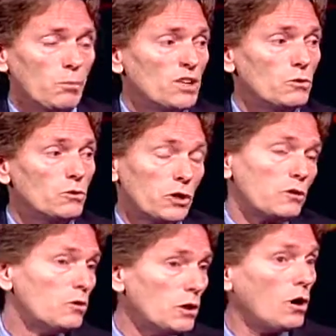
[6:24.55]
I mean,
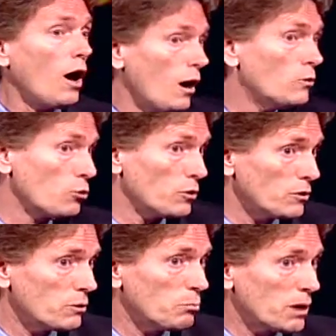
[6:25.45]
1,600
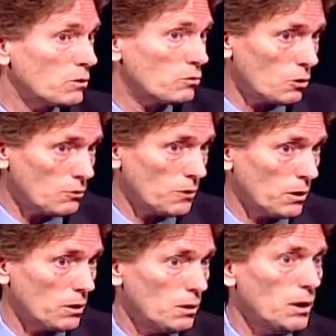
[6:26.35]
is a big
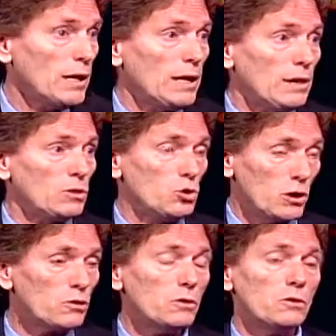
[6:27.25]
survey.
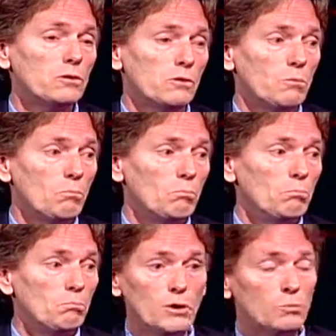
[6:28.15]
This is
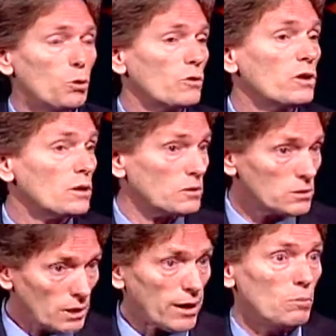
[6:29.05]
much more than a
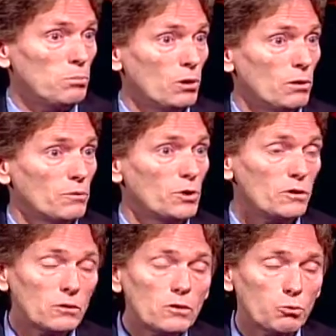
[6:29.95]
sample.
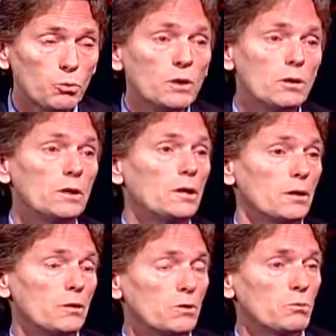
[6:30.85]
This is really
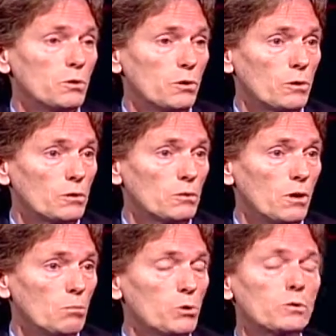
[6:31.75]
getting some serious
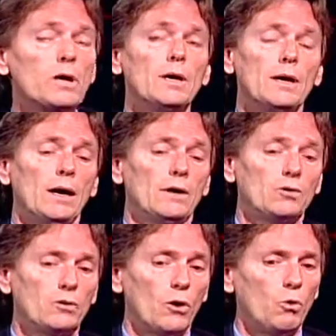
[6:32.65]
numbers.
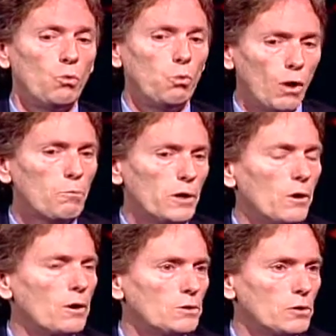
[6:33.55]
So what we
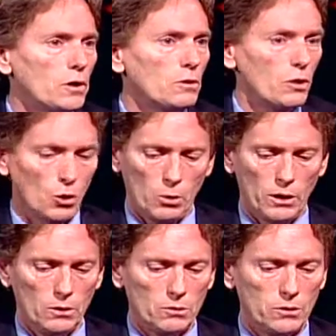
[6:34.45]
are seeing, though,
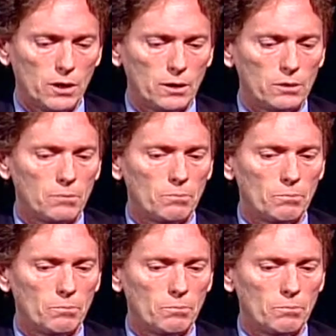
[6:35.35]
is that